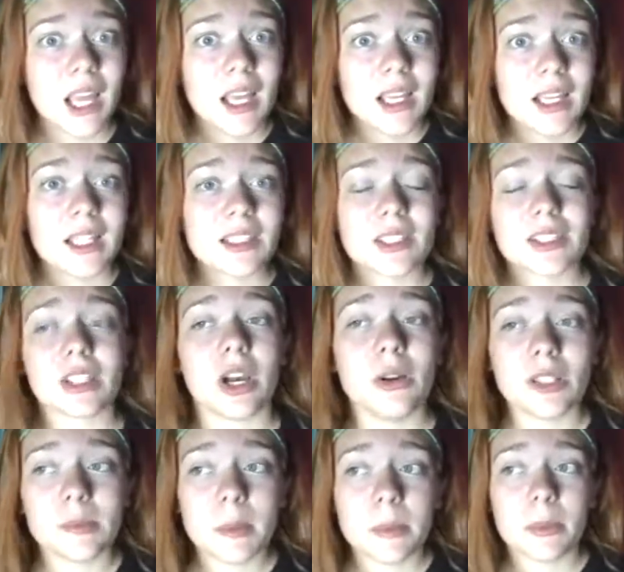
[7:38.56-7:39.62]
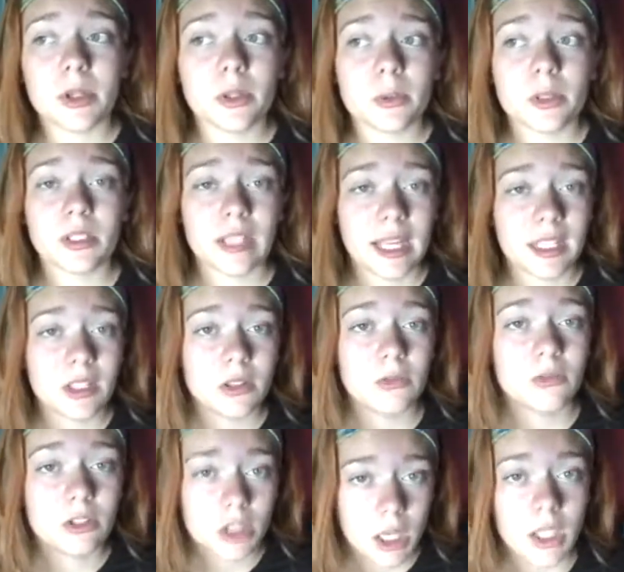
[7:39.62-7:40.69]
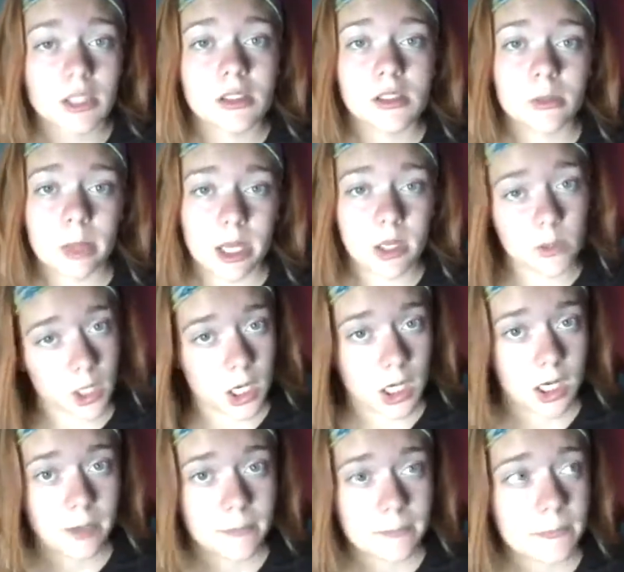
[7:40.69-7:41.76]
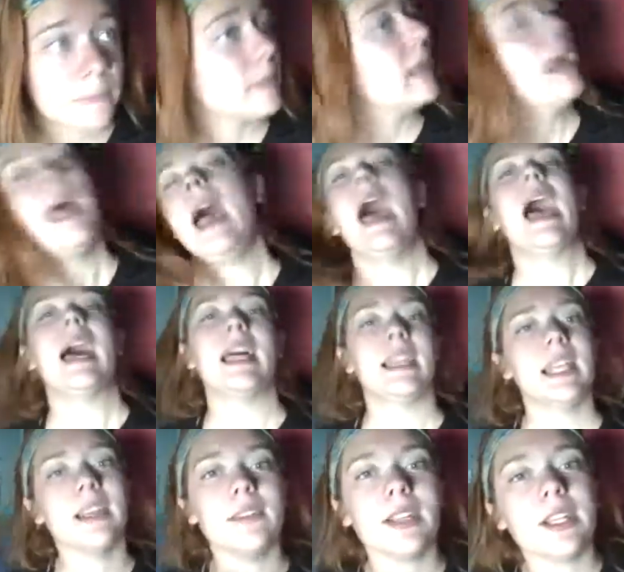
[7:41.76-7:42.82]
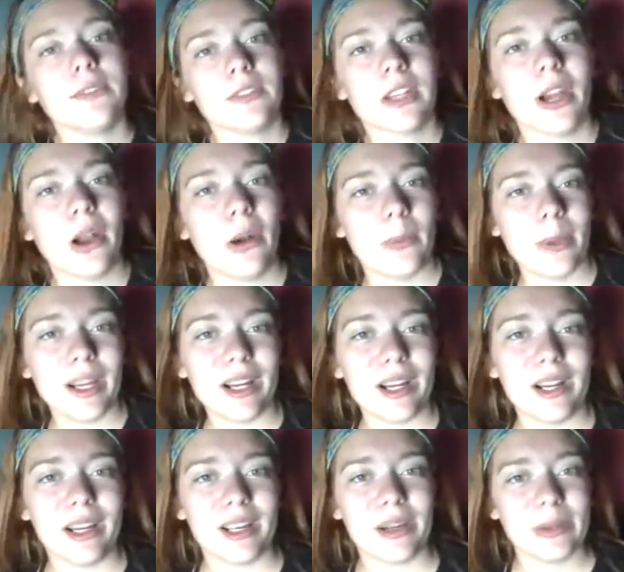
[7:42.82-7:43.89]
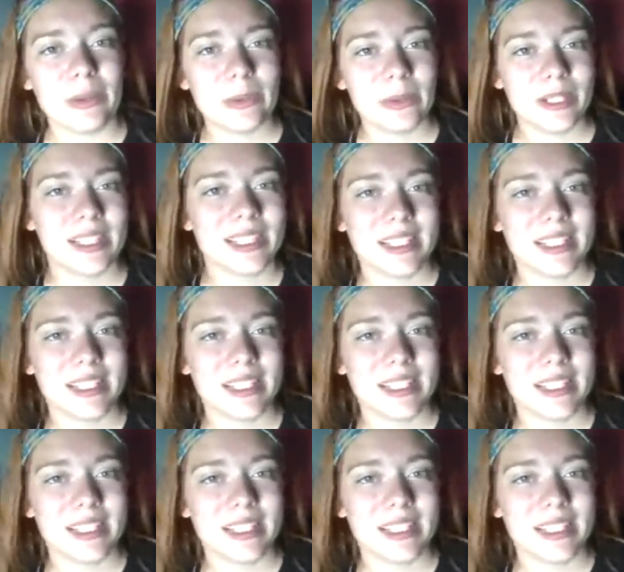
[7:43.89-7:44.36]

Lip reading: Because there's always people who will like you just the way you are. And even if you're a weirdo,